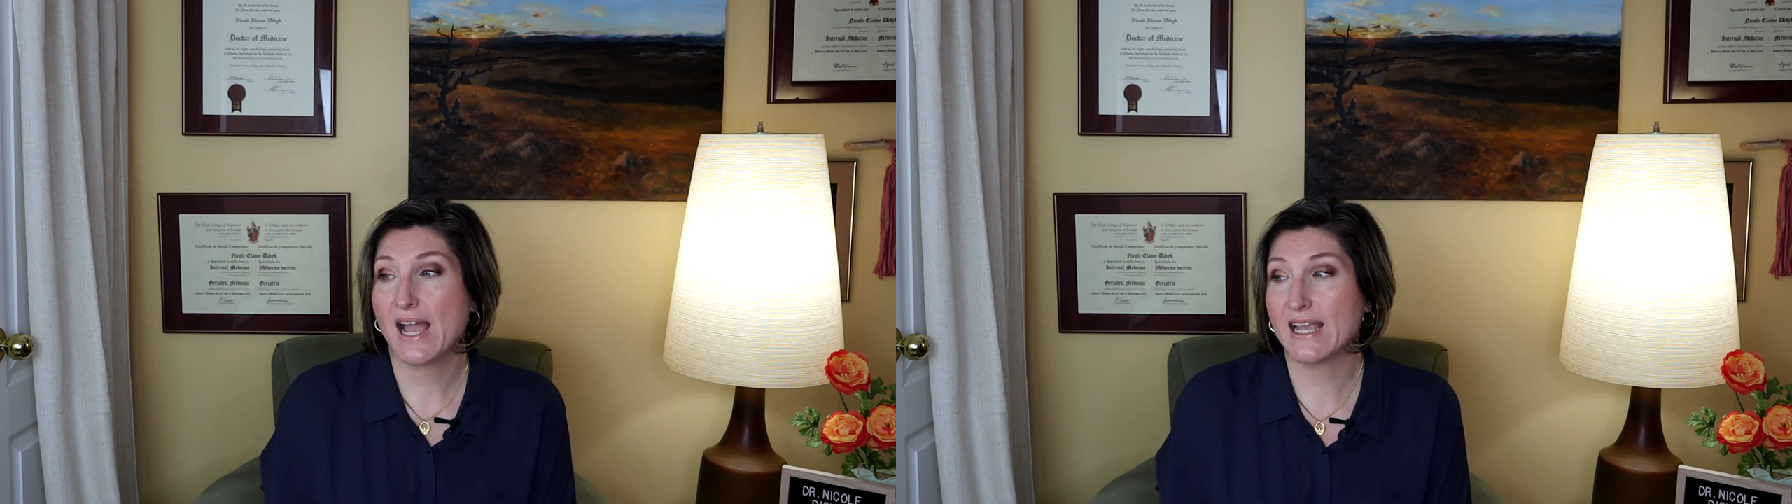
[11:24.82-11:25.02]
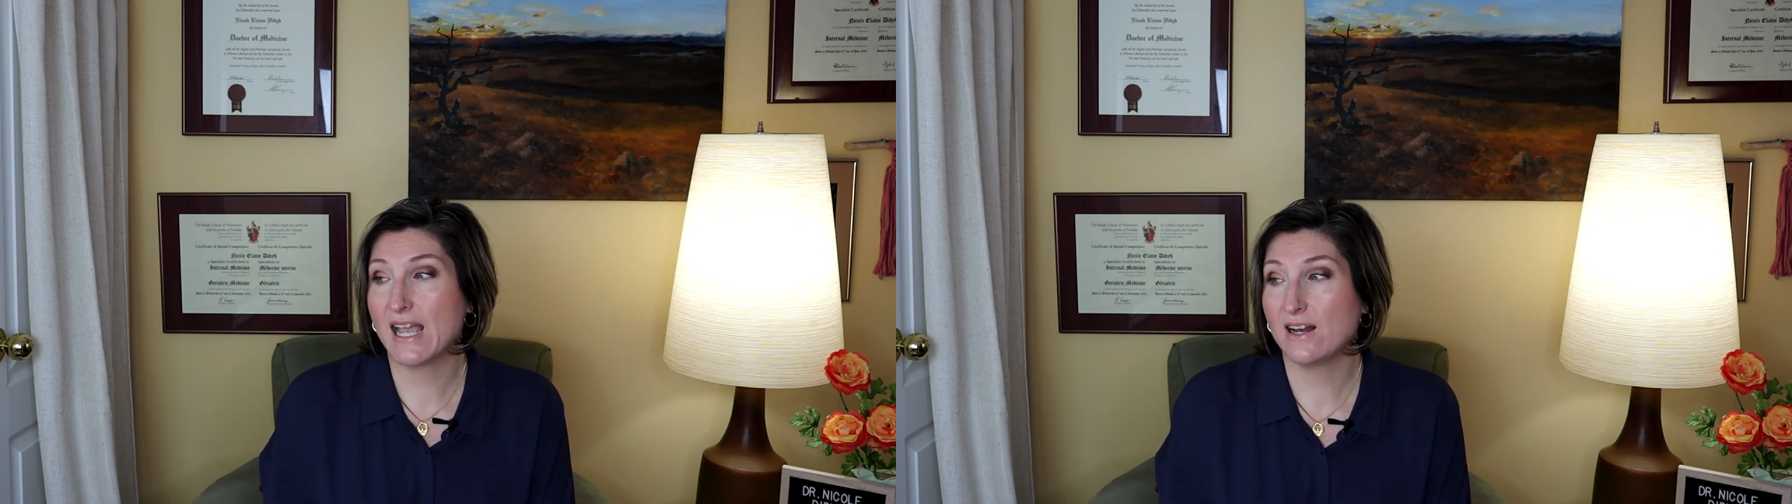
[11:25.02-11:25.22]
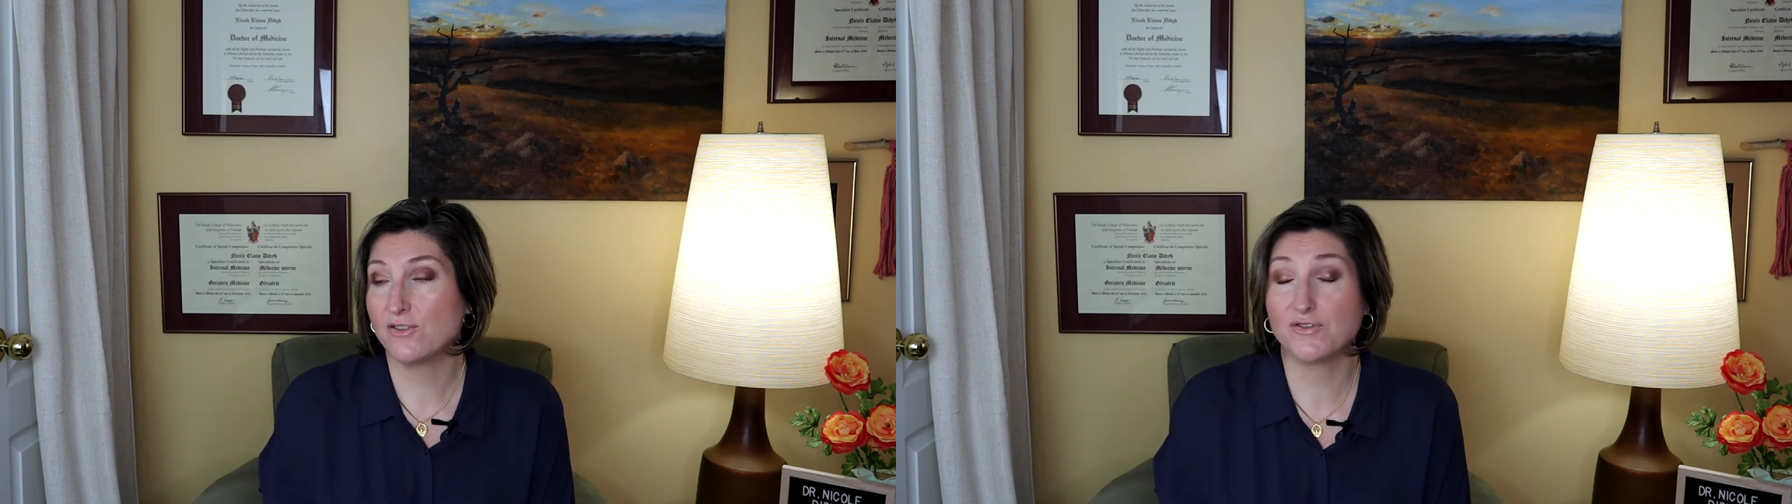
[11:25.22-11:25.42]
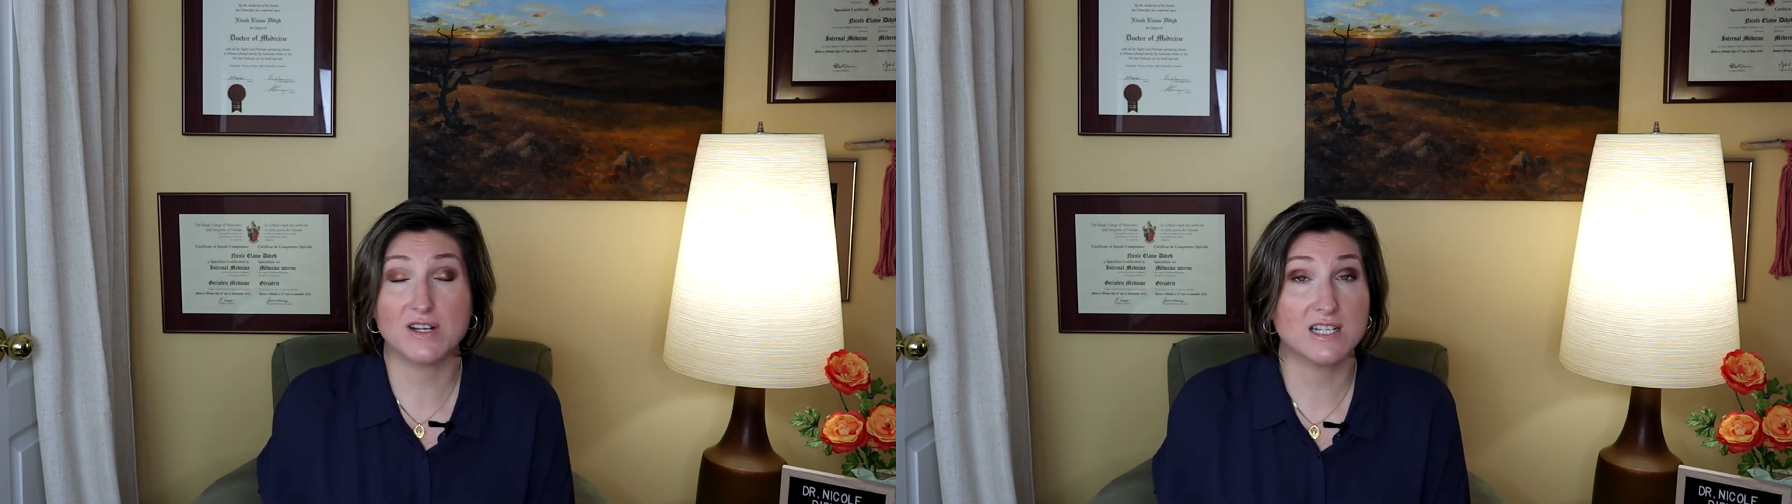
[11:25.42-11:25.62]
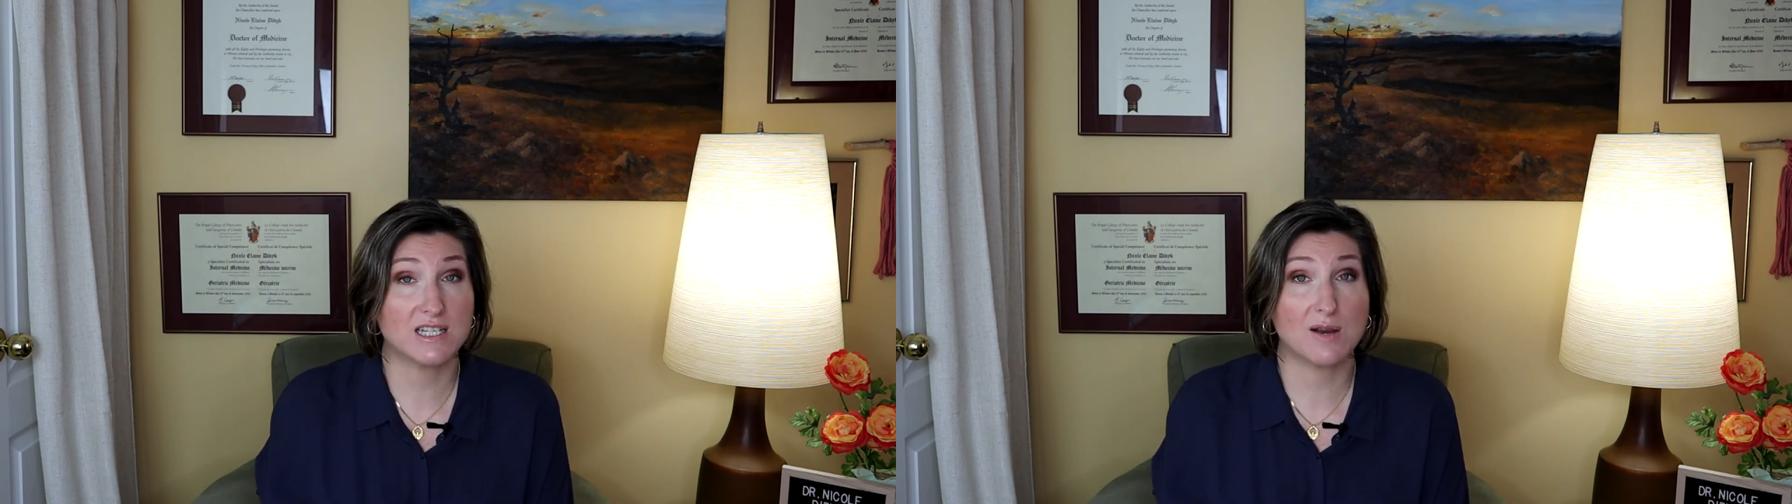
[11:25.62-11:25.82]
Again,
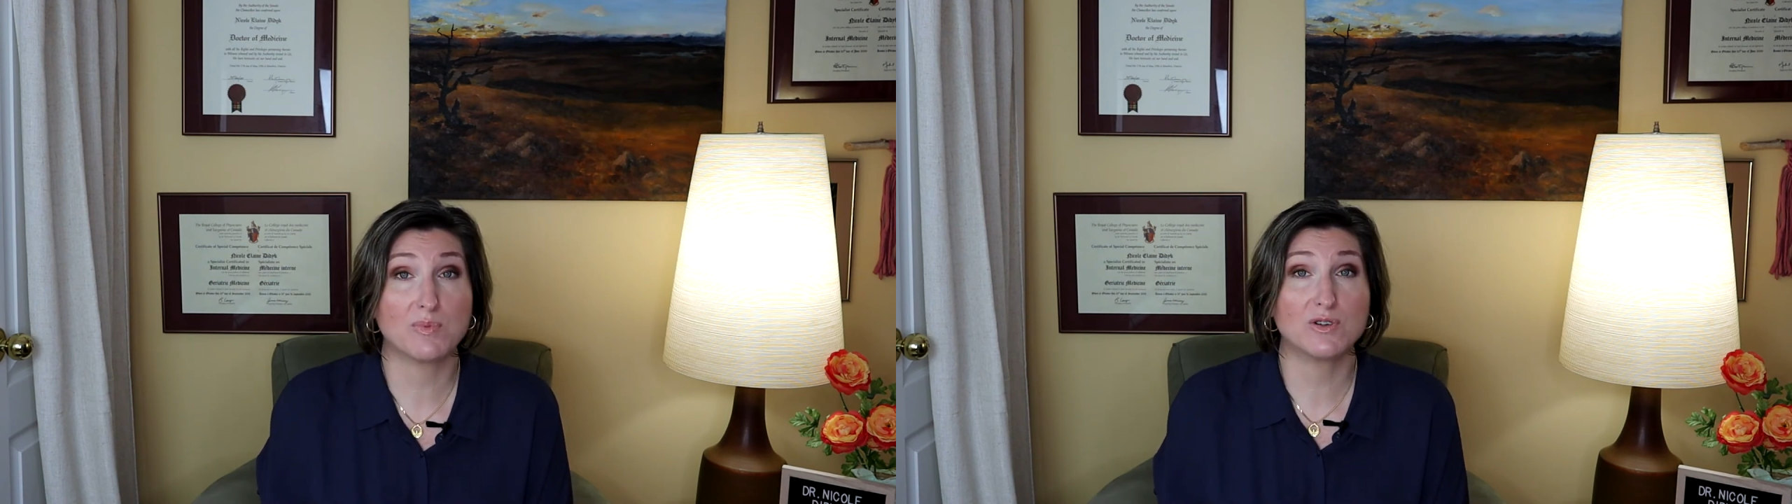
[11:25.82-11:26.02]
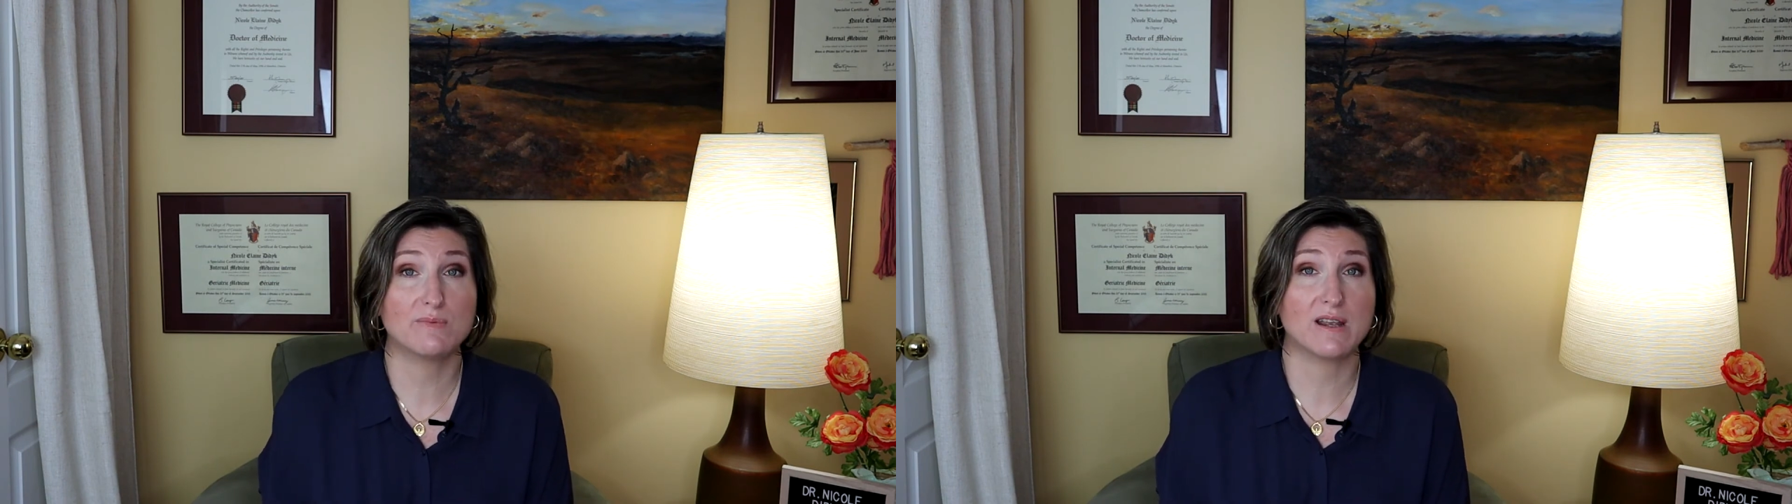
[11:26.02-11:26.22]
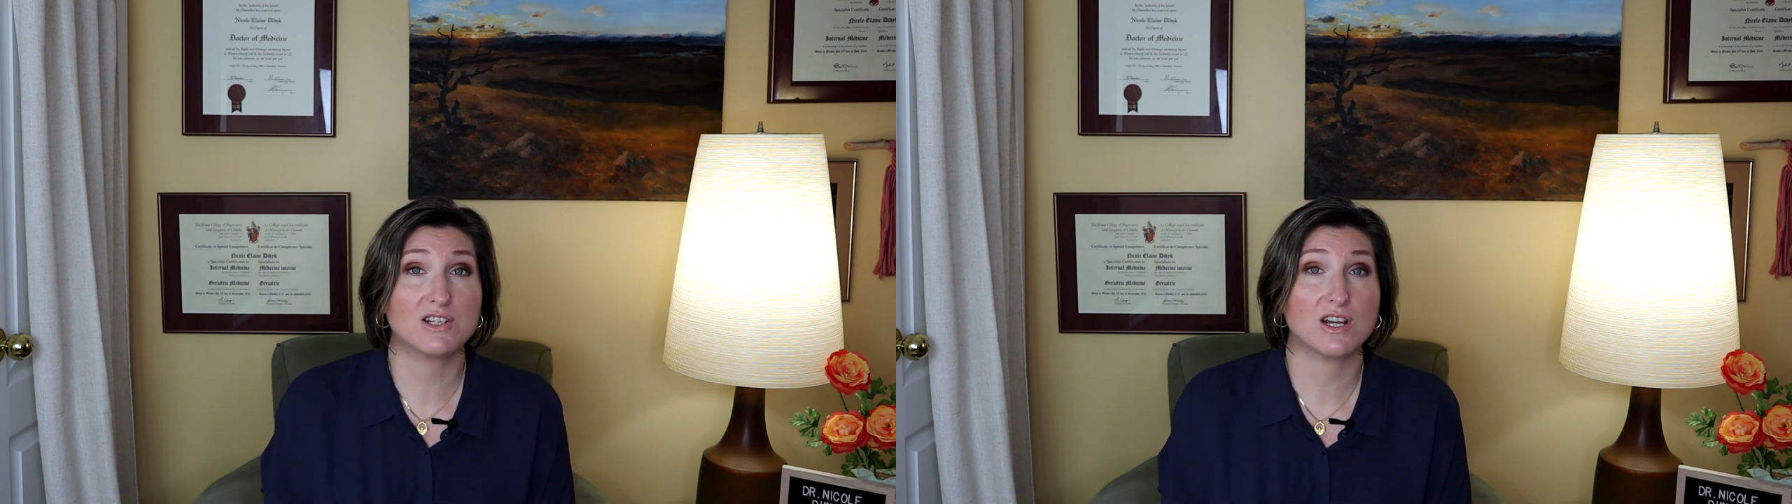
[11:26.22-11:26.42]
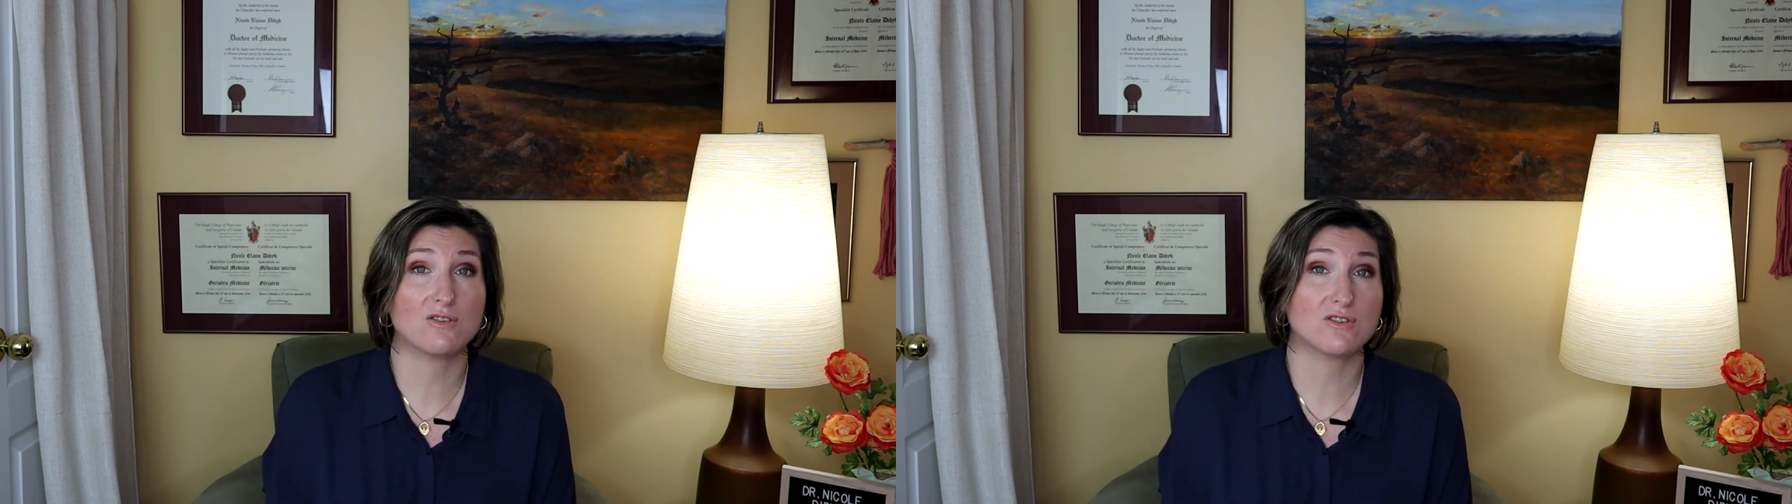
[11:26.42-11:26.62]
frontotemporal dementia